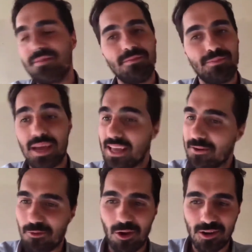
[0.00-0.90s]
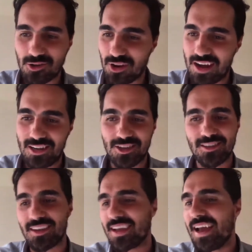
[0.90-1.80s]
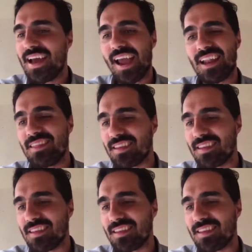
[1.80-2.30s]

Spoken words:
picking wrong strategies, like anything